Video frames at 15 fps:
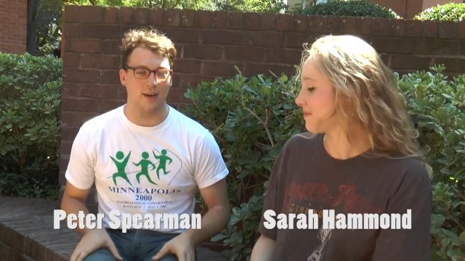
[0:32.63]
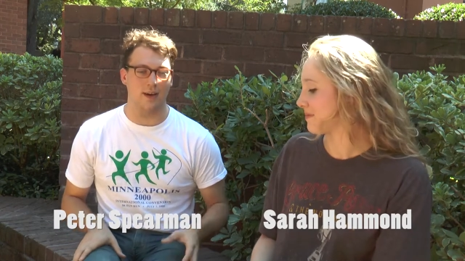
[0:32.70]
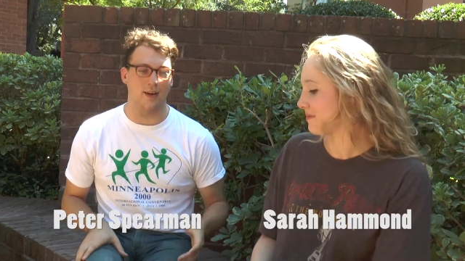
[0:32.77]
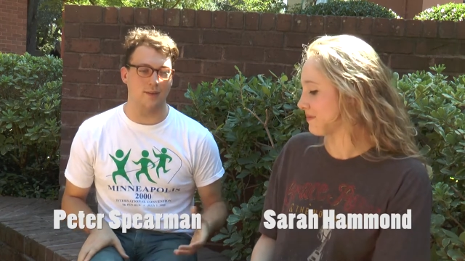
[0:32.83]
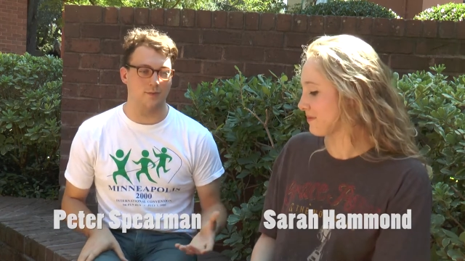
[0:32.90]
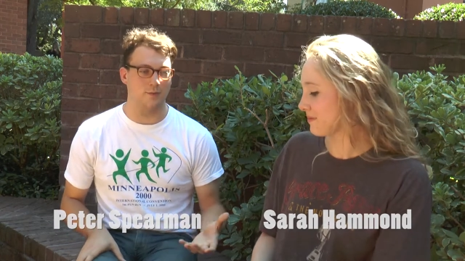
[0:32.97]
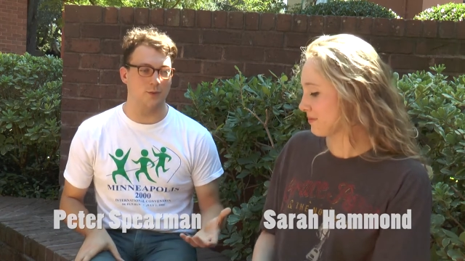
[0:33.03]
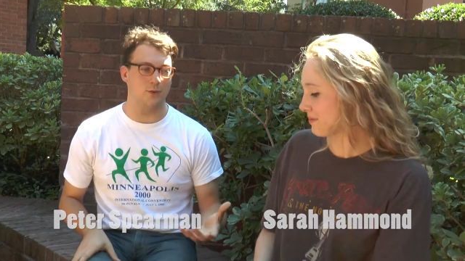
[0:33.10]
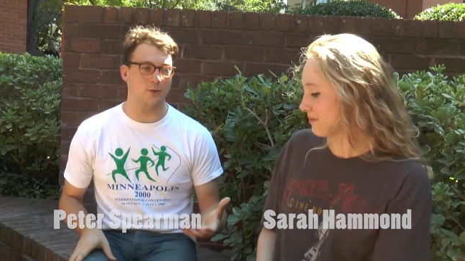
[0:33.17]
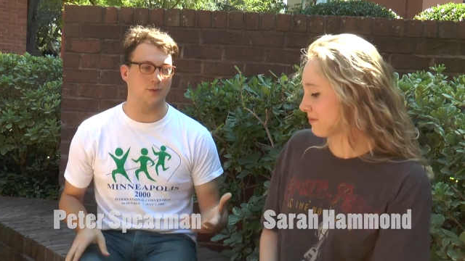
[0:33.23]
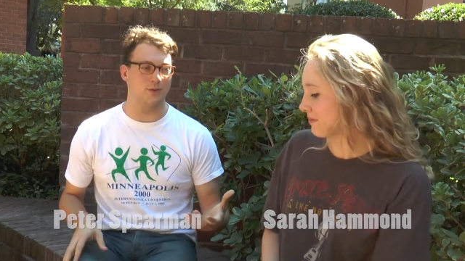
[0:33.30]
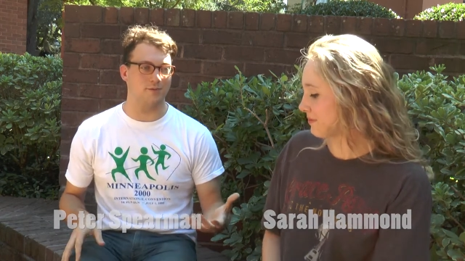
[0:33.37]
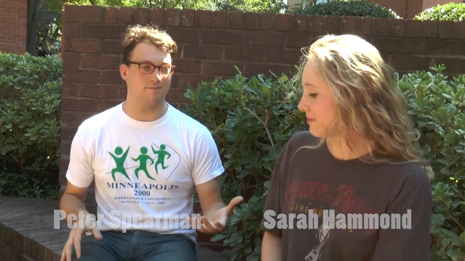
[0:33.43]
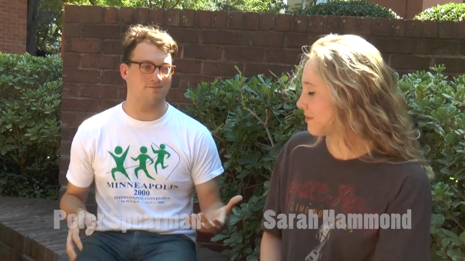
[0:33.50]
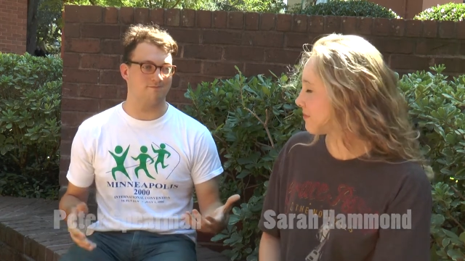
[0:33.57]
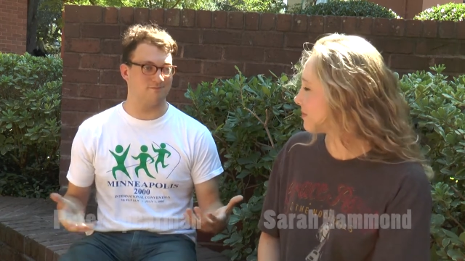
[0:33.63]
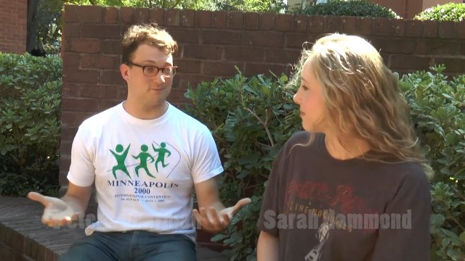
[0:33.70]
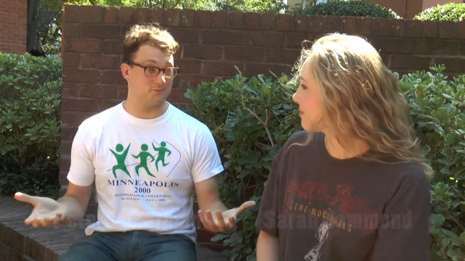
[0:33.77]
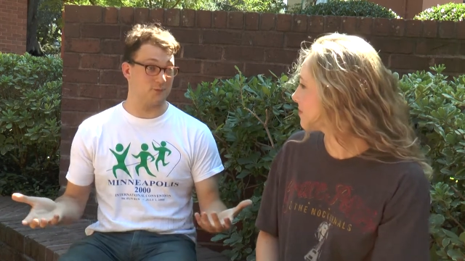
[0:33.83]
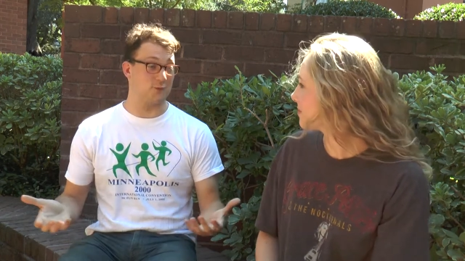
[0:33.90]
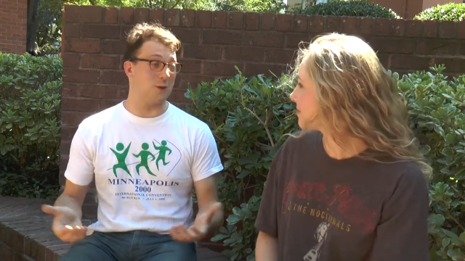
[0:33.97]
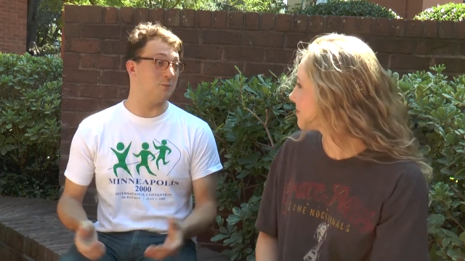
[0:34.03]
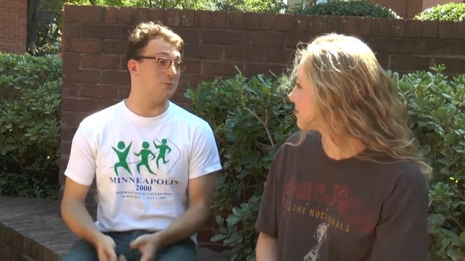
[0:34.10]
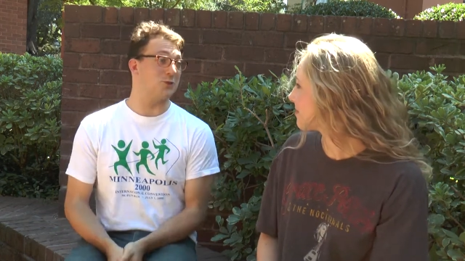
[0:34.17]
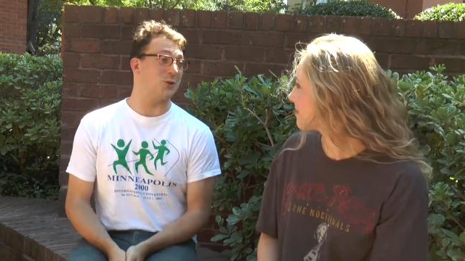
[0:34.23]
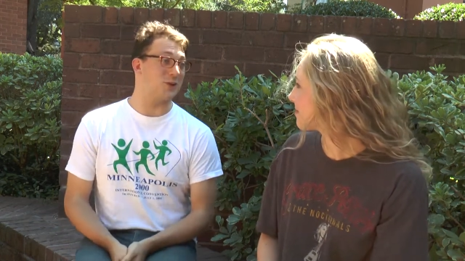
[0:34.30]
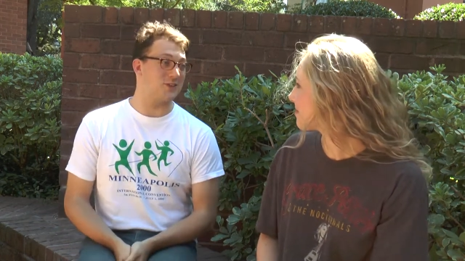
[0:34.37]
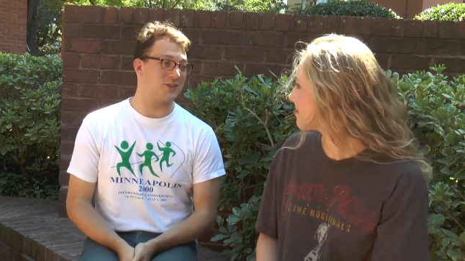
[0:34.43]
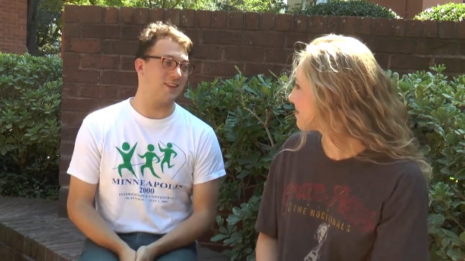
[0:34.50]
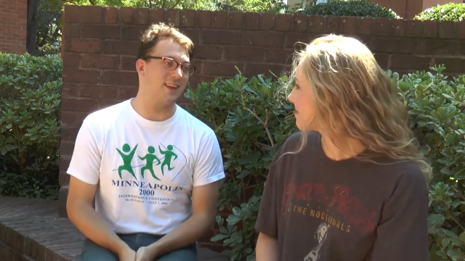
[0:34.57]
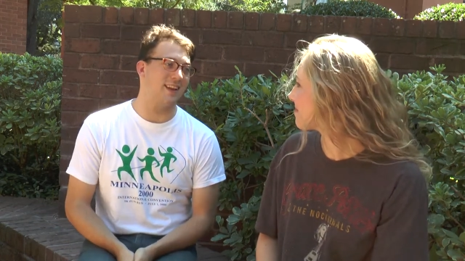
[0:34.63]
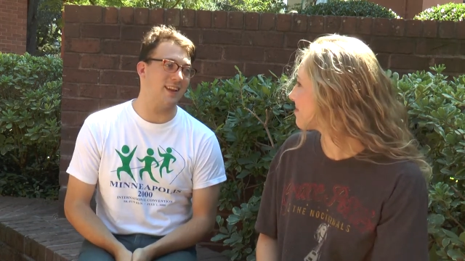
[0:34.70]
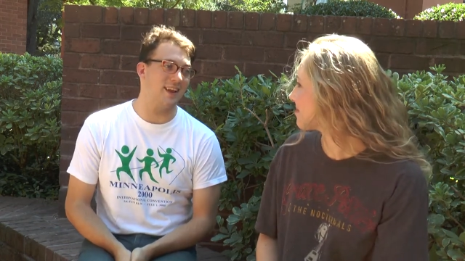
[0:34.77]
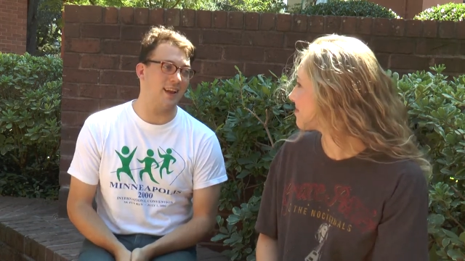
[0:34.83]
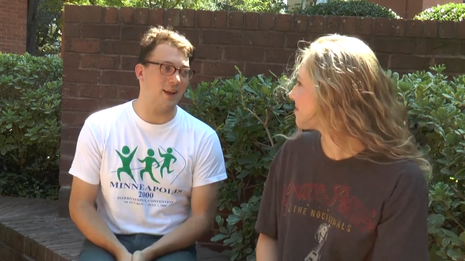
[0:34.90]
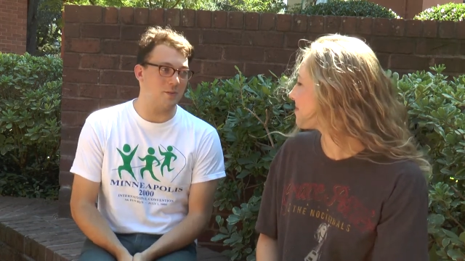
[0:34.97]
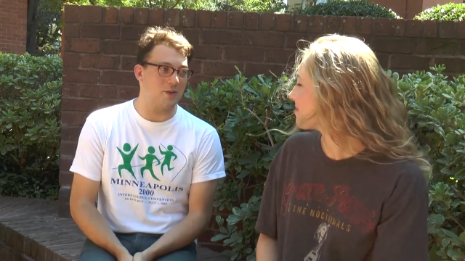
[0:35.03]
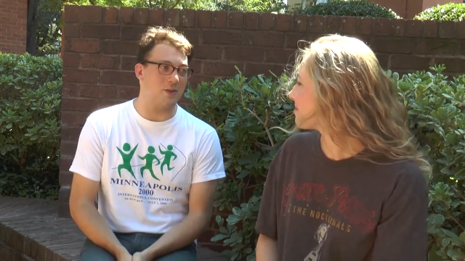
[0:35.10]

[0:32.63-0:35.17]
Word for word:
Speaker 1: uh, from Charleston, and I'm